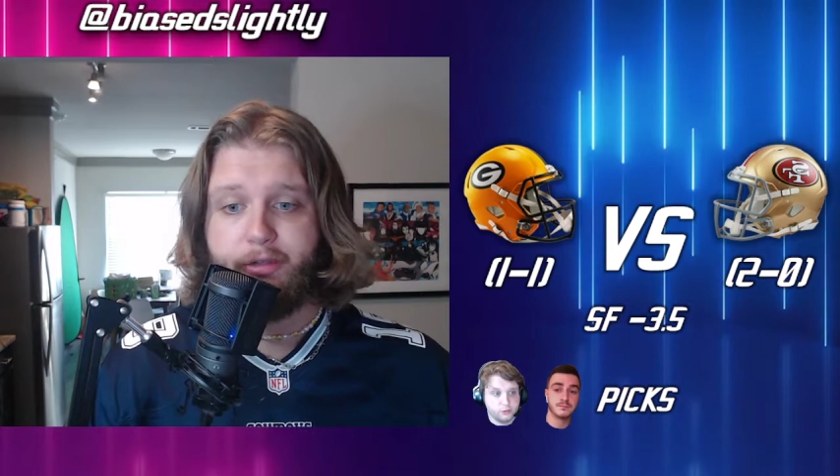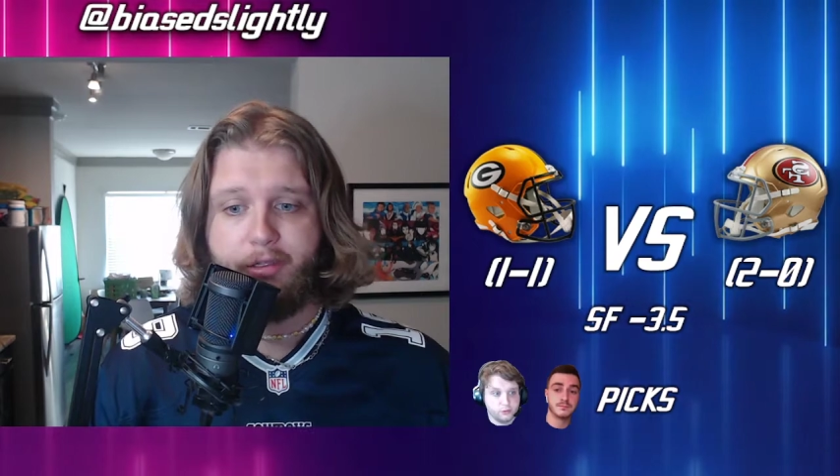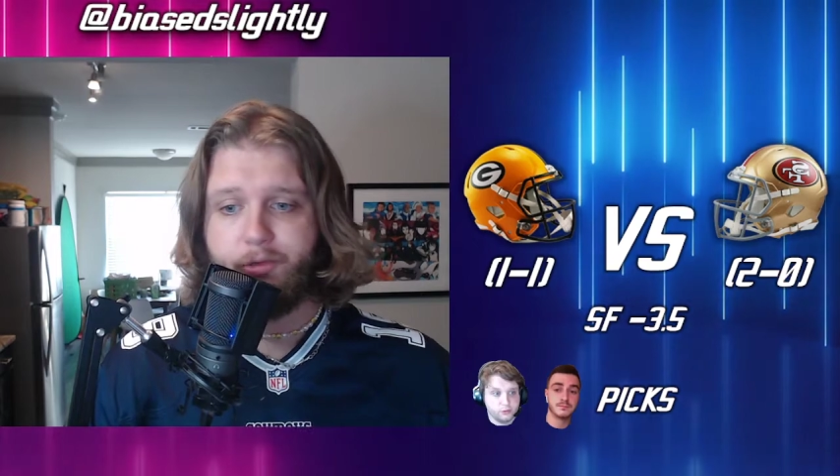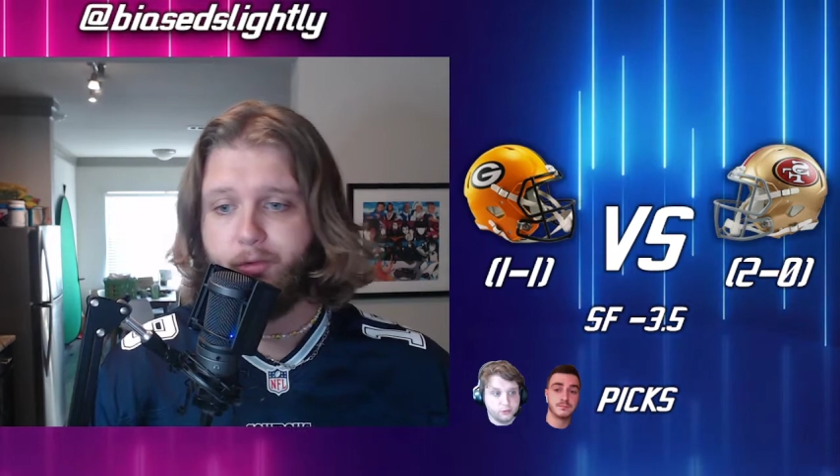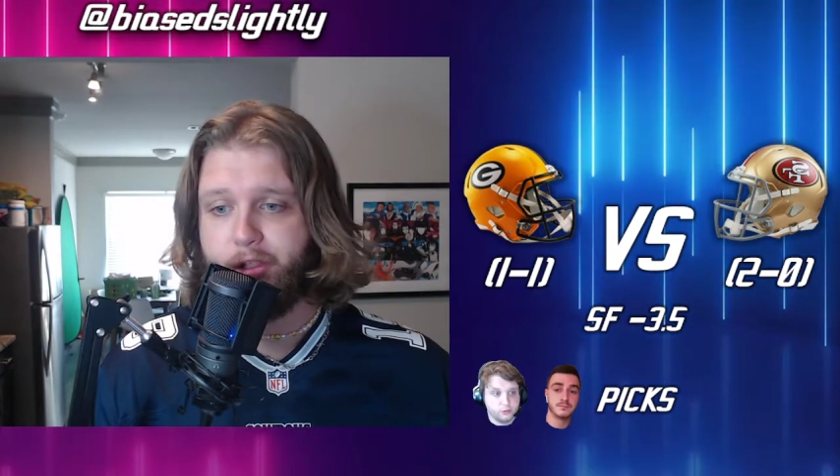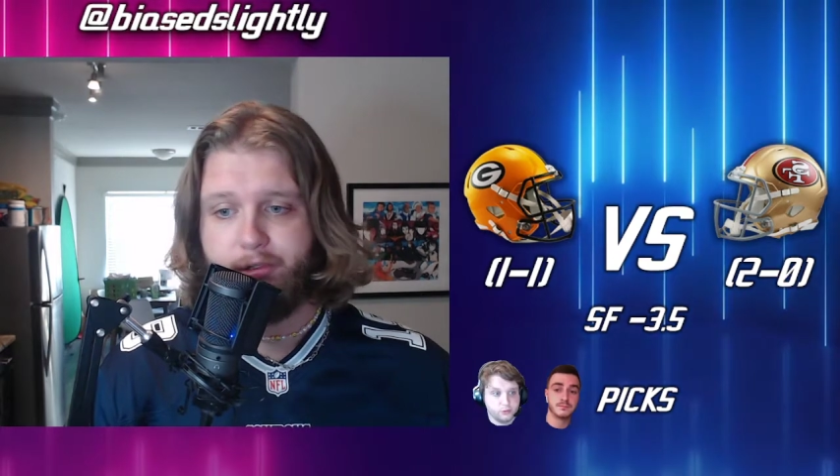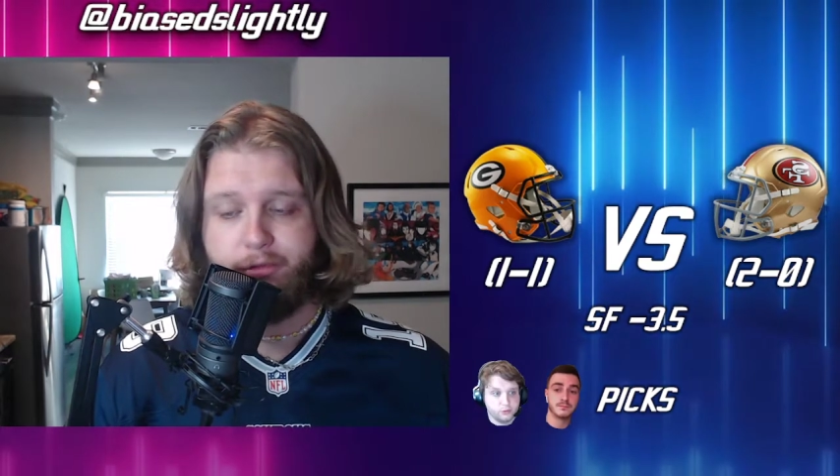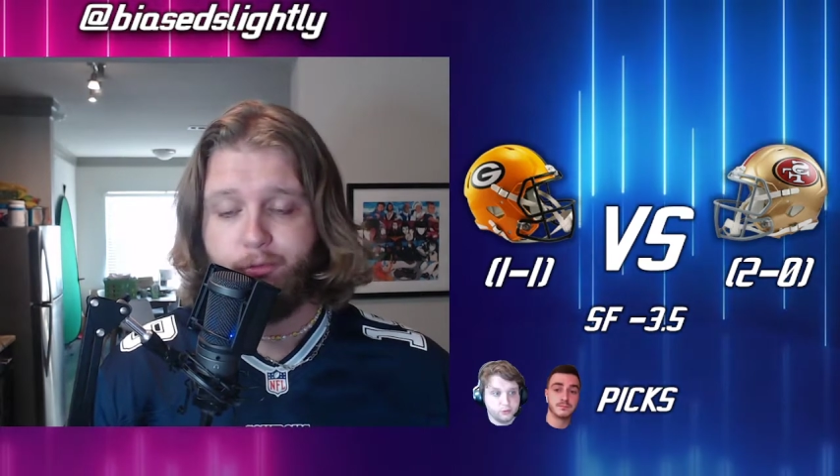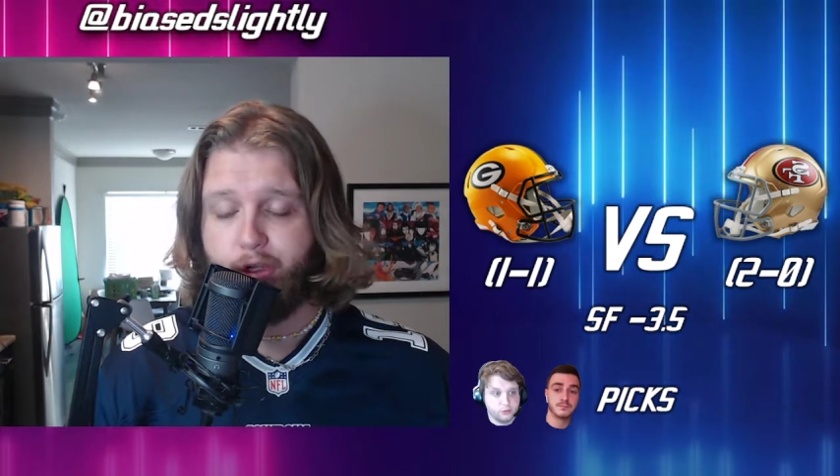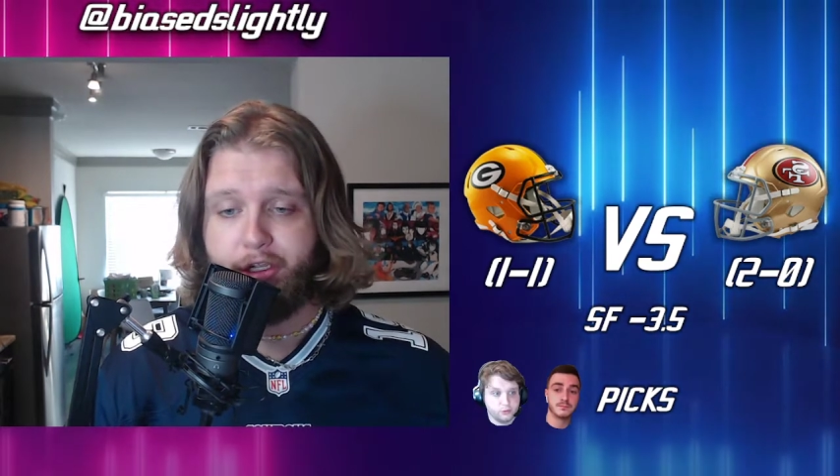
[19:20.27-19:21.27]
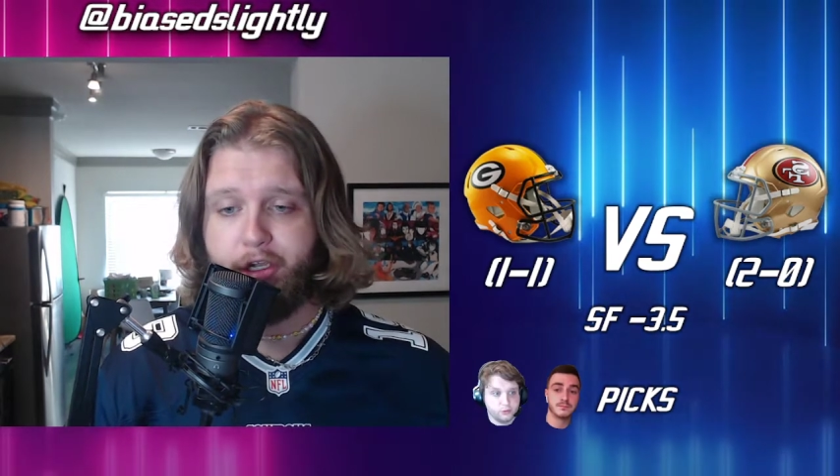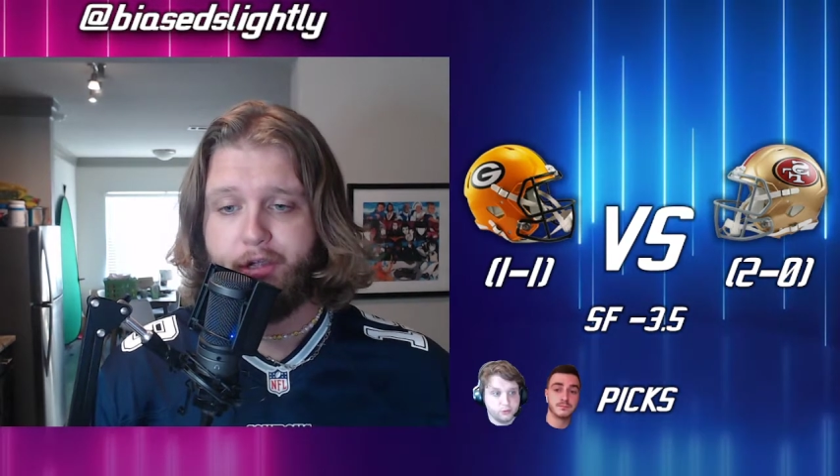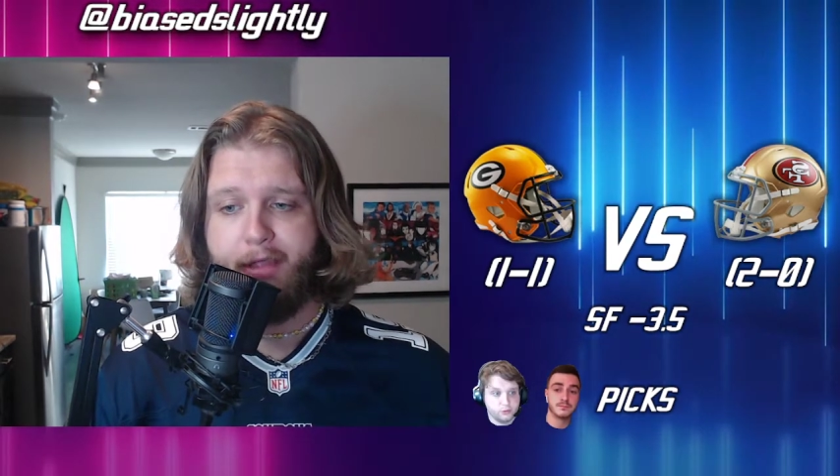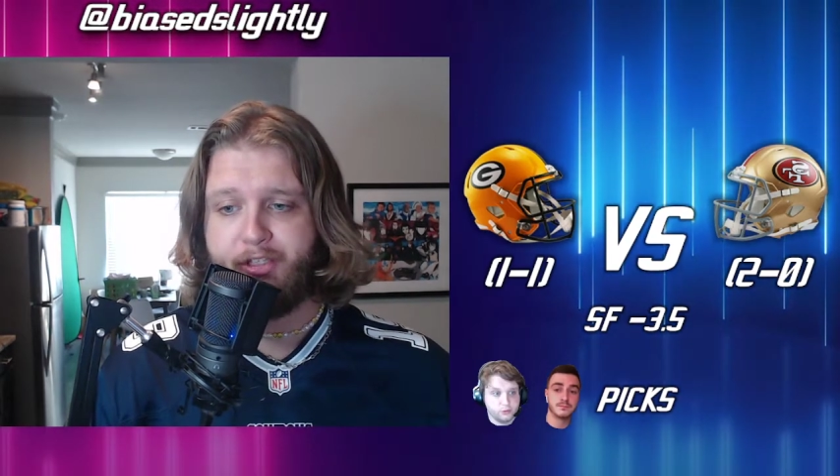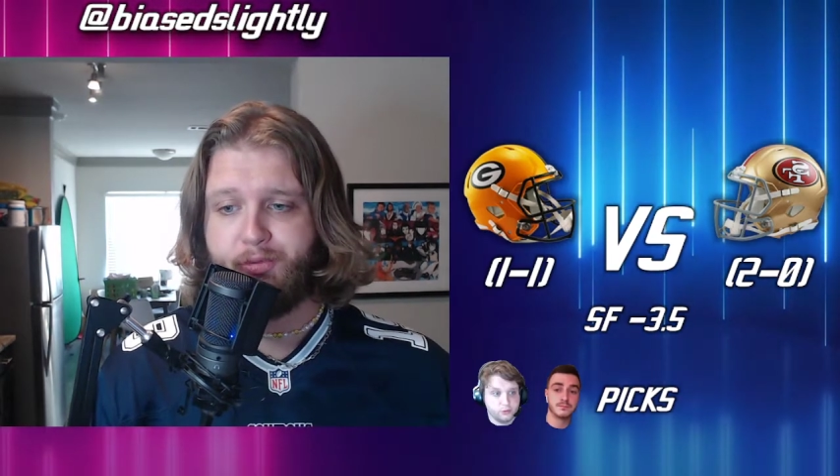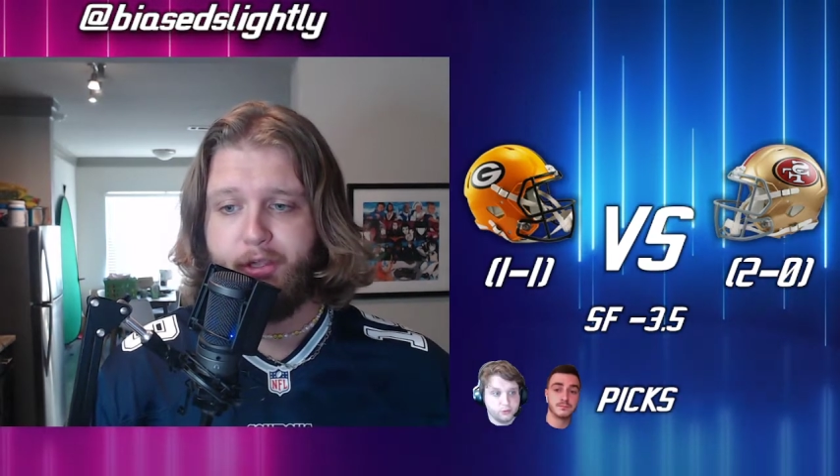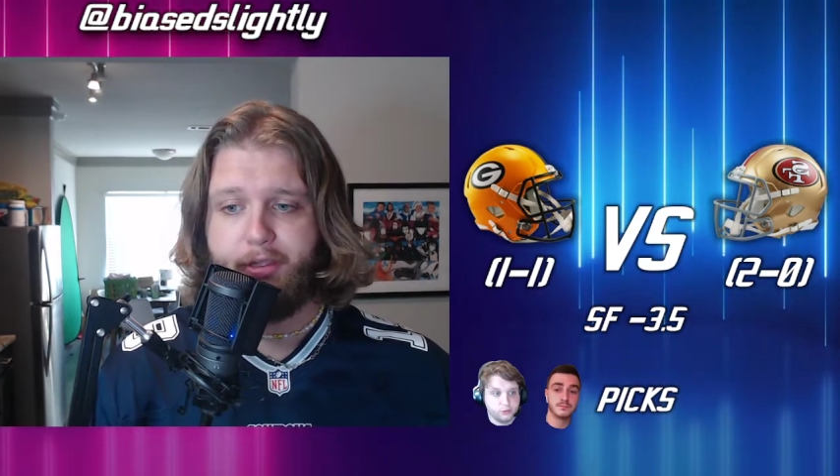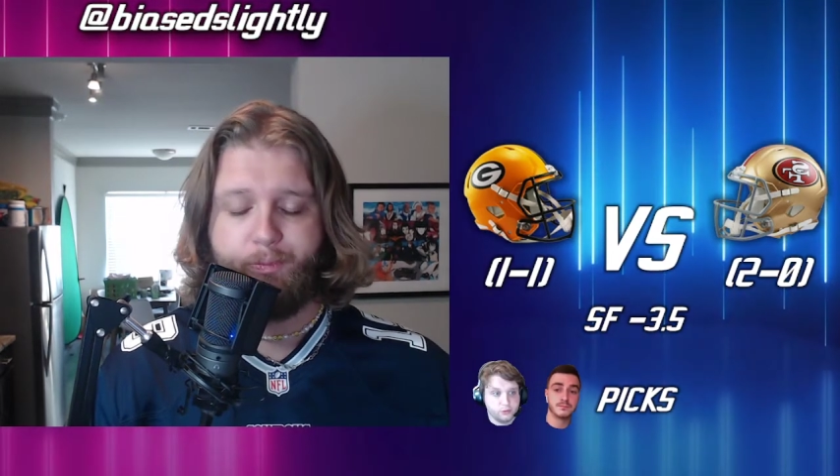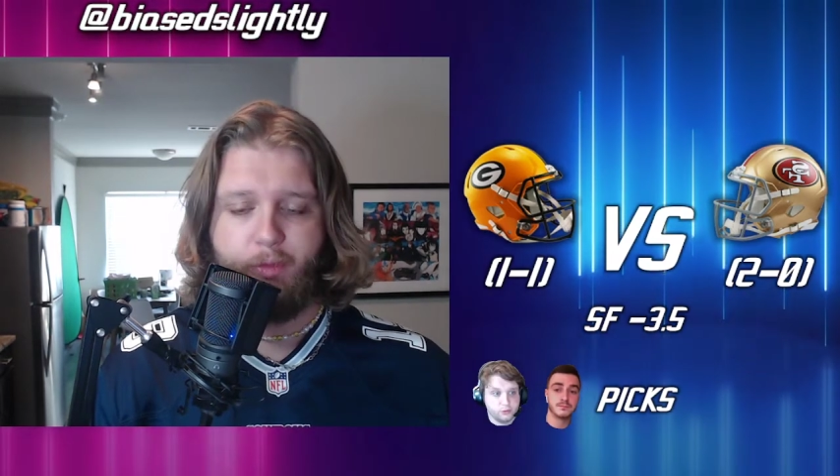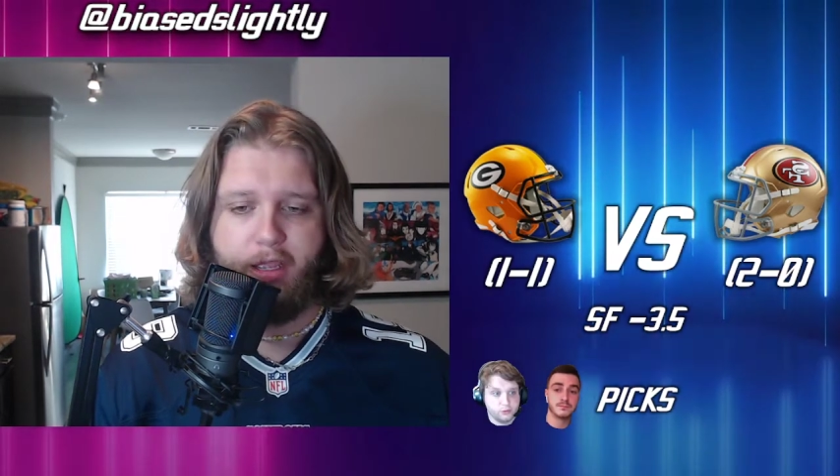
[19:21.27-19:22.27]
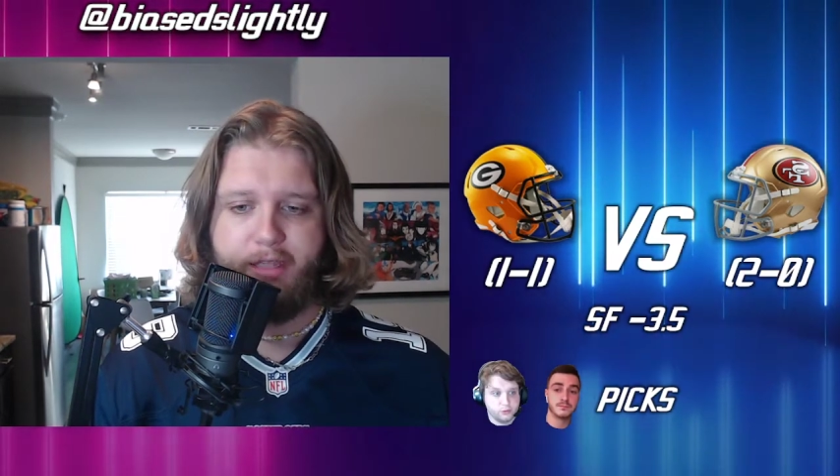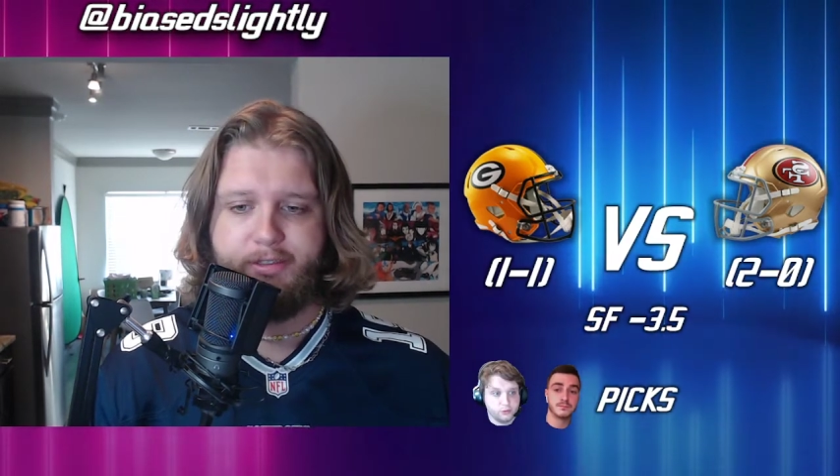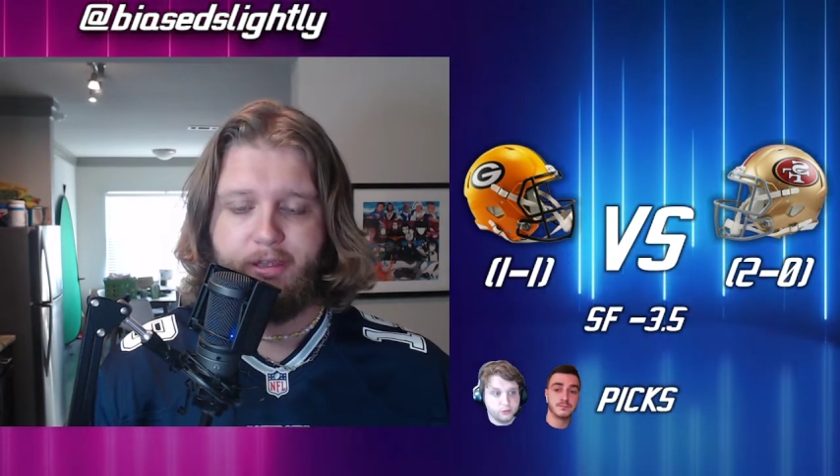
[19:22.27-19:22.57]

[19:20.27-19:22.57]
They look really, really good last week against,